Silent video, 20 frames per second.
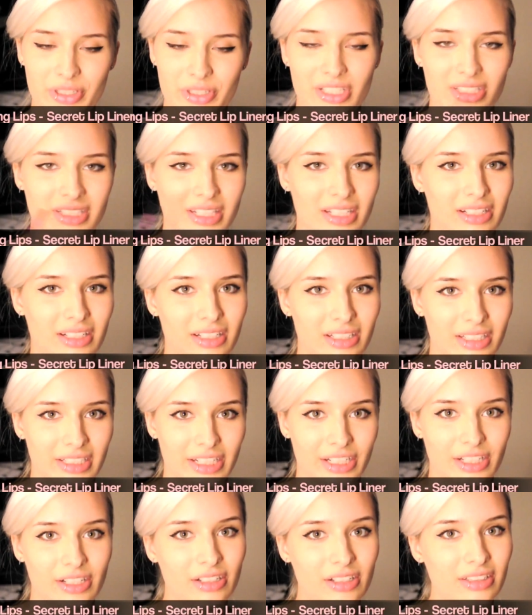which is a
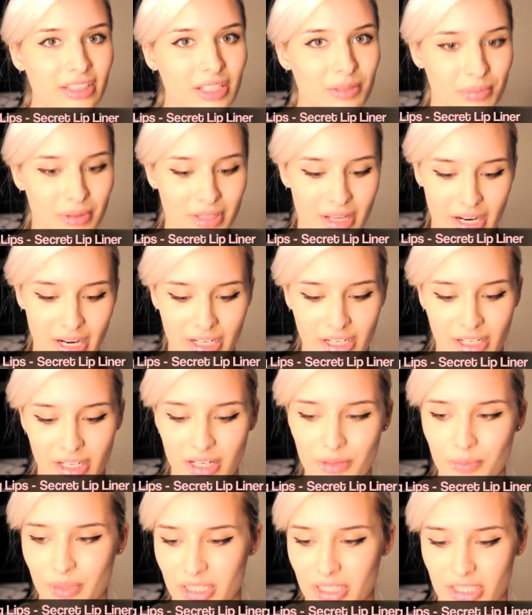clear lip
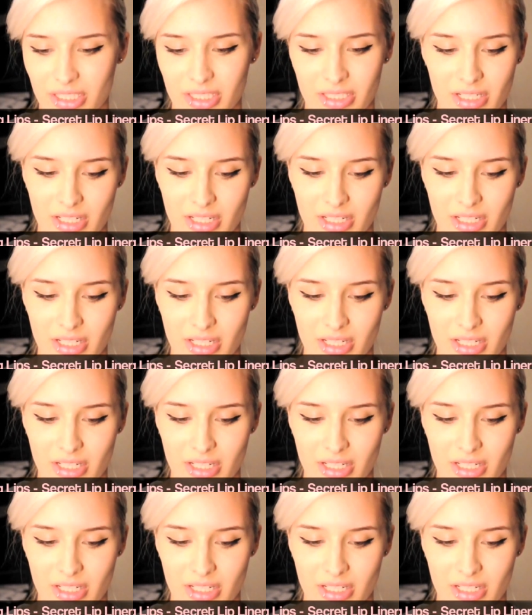liner, which